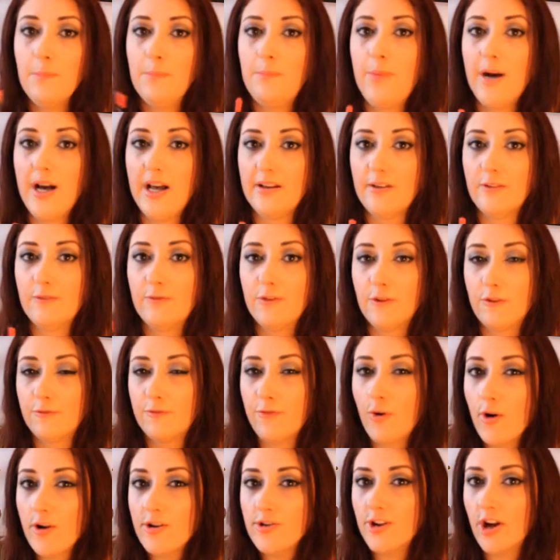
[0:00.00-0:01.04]
But for
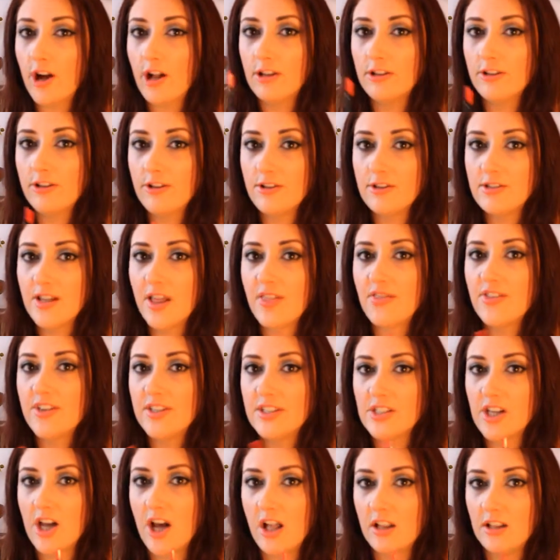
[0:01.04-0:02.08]
$4,
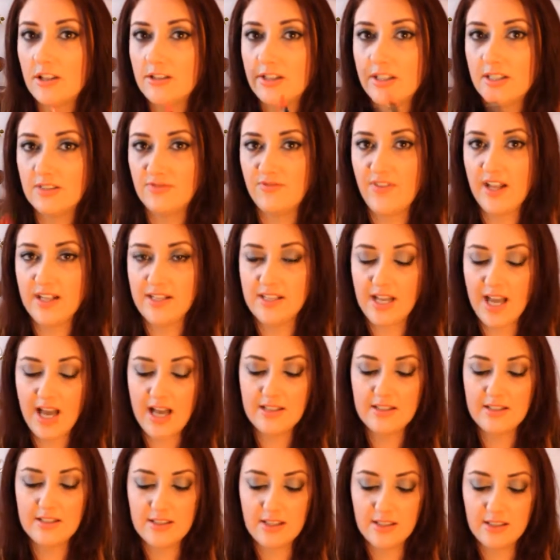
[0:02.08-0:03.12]
this color is
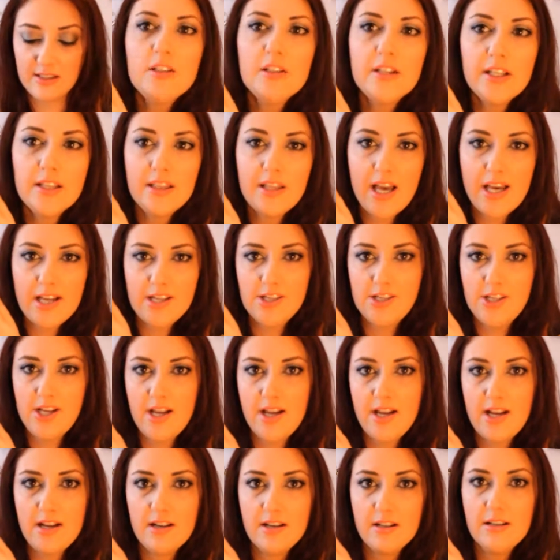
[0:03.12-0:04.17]
fantastic. Look at that
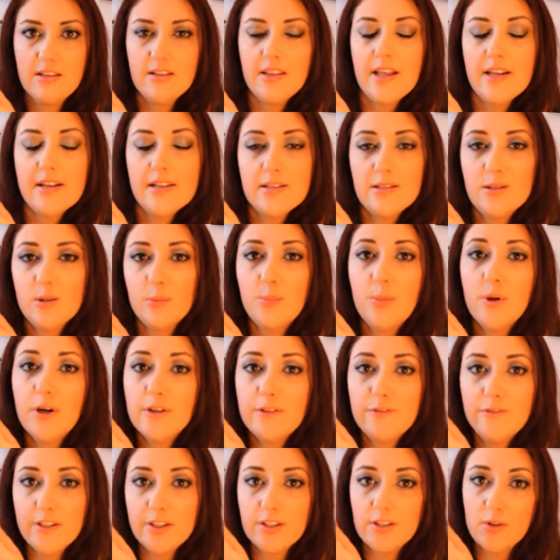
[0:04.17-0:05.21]
shade. That is the
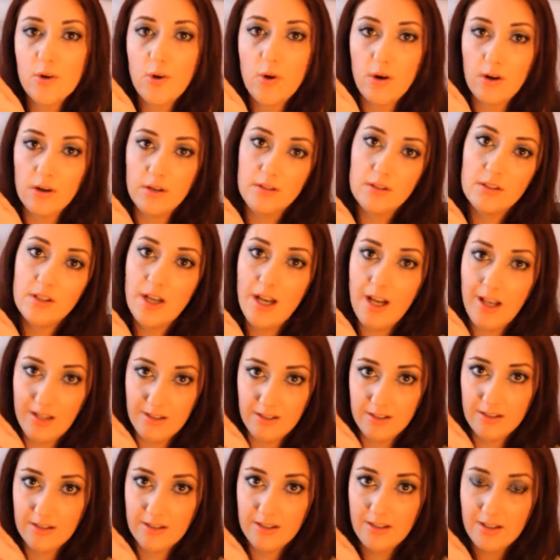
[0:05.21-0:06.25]
perfect coral
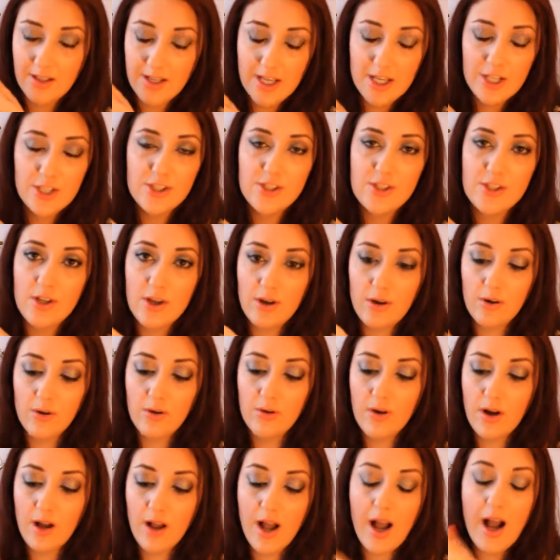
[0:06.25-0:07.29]
color.
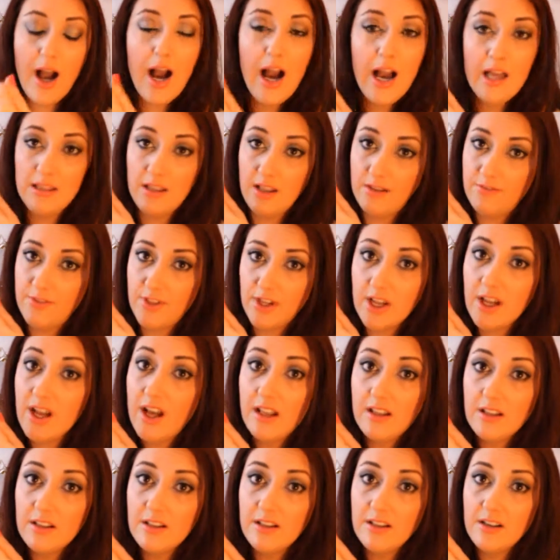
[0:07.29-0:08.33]
So I love the
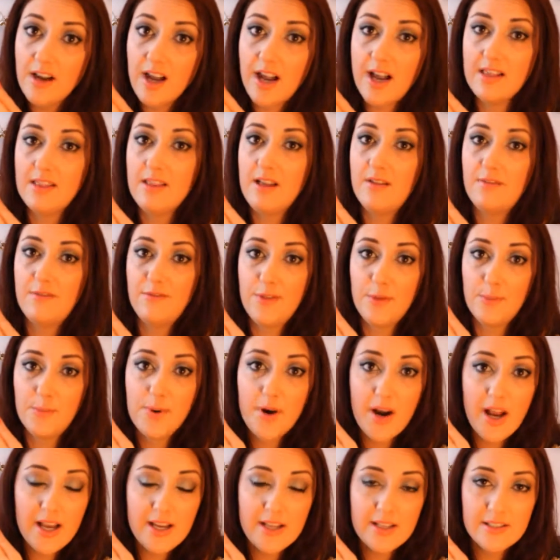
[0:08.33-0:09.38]
color, I love the
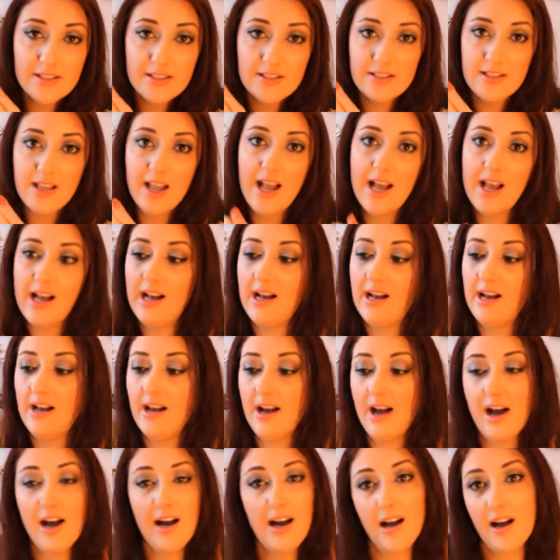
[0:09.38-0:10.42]
price.
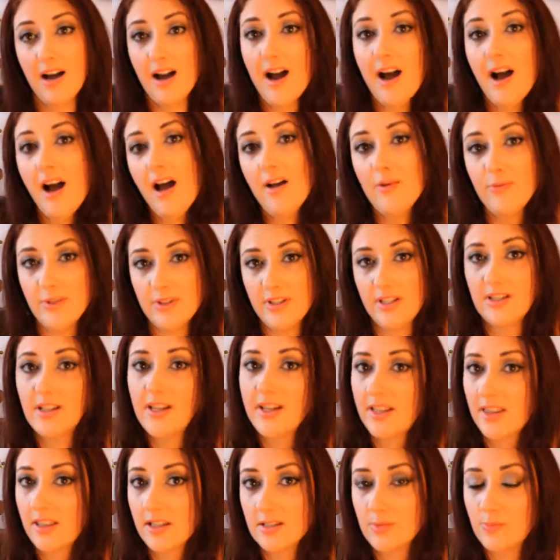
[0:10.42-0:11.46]
I really
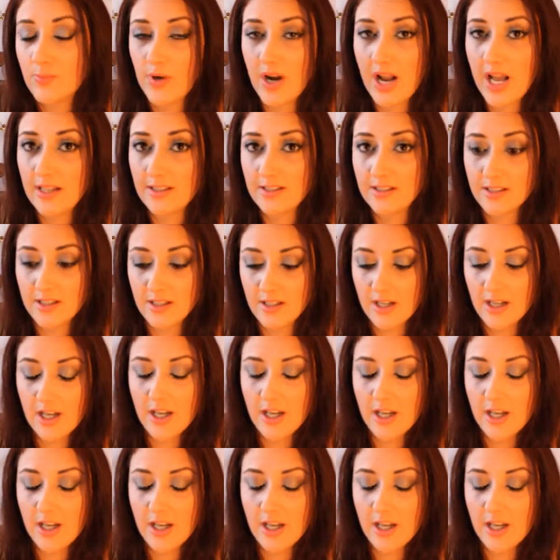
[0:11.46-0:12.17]
like this brand.